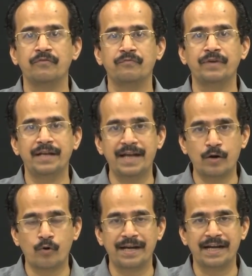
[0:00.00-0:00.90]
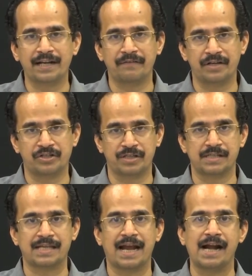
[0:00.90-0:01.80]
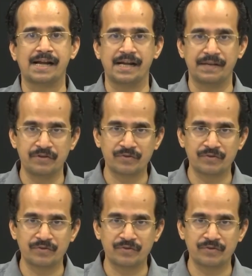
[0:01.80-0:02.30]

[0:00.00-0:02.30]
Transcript: which is about building